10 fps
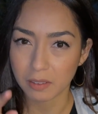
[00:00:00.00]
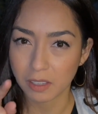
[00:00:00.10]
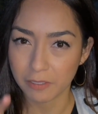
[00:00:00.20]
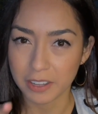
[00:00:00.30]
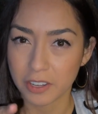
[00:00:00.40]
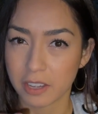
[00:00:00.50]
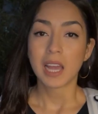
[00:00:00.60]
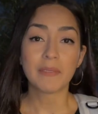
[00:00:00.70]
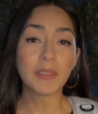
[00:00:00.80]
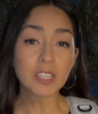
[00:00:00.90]
Defend yourself.
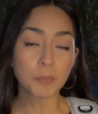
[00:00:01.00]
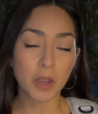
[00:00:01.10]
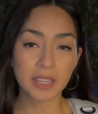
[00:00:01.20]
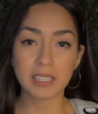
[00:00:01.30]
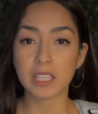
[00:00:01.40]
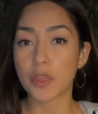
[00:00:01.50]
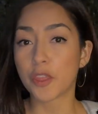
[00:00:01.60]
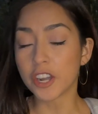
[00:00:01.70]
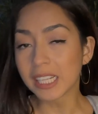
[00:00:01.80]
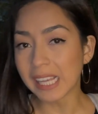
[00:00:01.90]
At this point, this is the
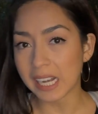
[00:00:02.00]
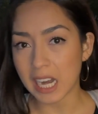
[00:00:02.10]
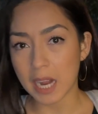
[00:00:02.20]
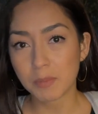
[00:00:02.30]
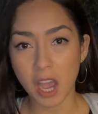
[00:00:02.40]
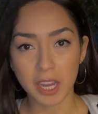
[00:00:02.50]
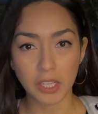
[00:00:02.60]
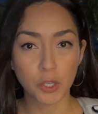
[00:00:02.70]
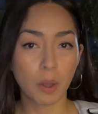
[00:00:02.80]
3rd attendant I'm talking to.